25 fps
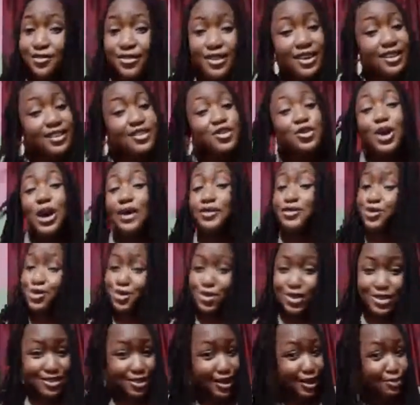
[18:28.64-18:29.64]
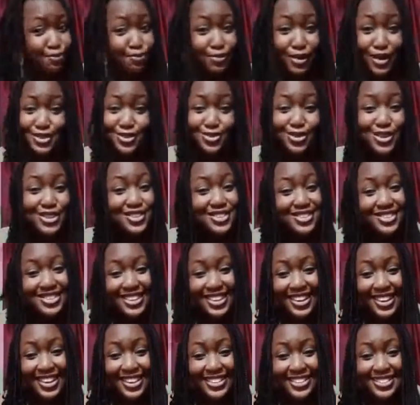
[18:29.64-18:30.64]
you have to study past questions,
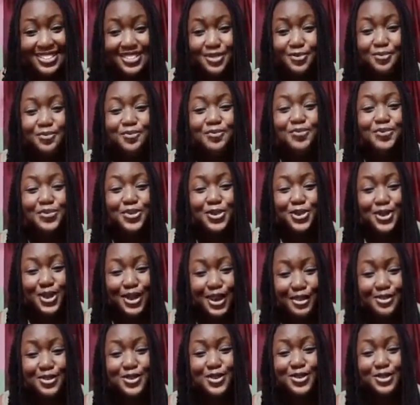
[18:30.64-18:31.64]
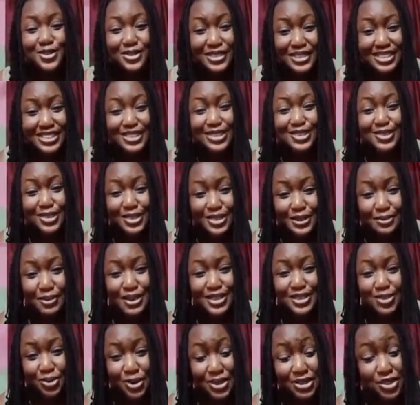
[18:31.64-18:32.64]
guys. You have to really study
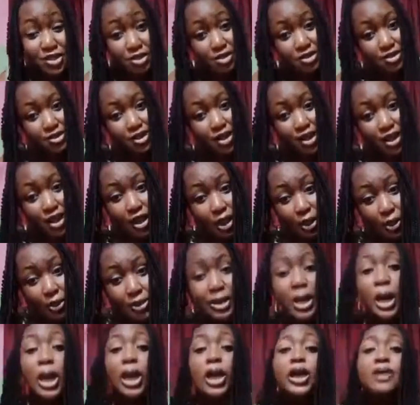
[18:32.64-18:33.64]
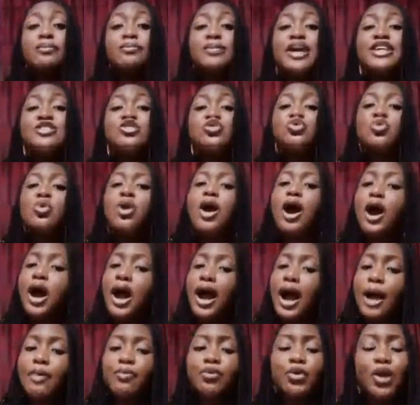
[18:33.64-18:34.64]
past questions. My School
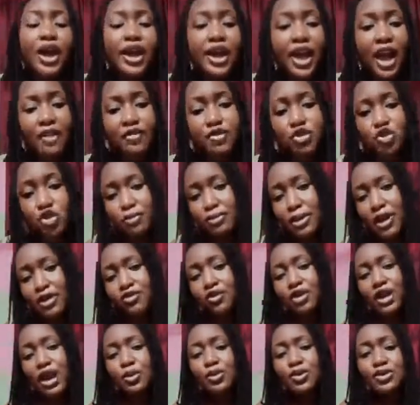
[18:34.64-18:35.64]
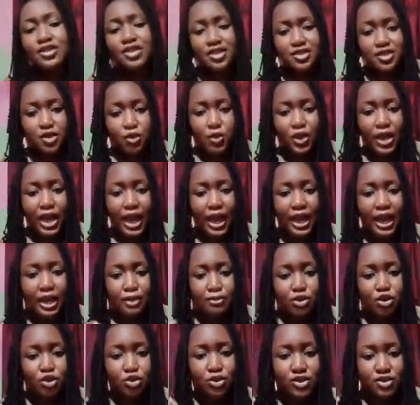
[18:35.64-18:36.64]
app, I have it on my phone. I wish just a way I can be
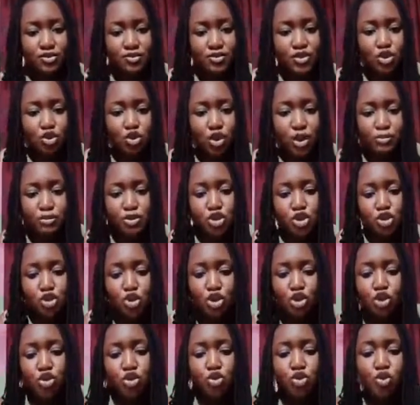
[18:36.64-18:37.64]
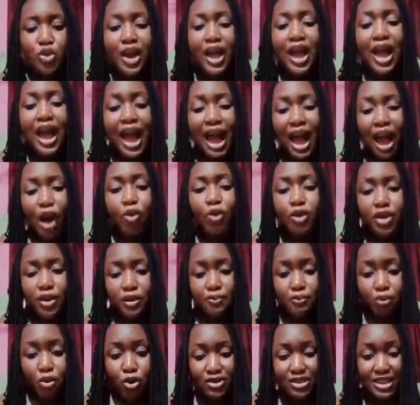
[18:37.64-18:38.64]
doing the video and be showing you how
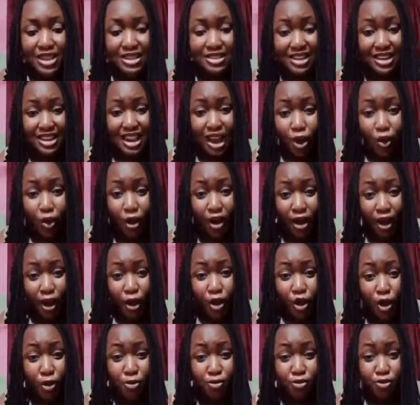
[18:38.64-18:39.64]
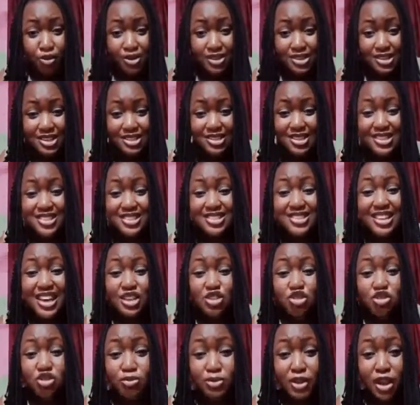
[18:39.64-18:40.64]
important and how helpful it is. It is
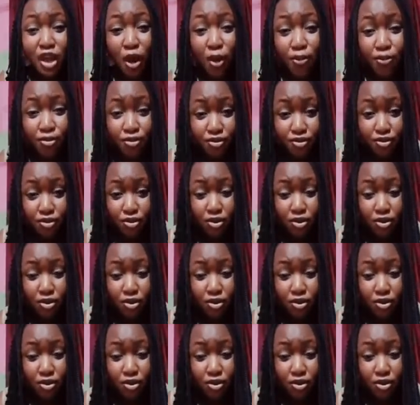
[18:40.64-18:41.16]
extremely helpful.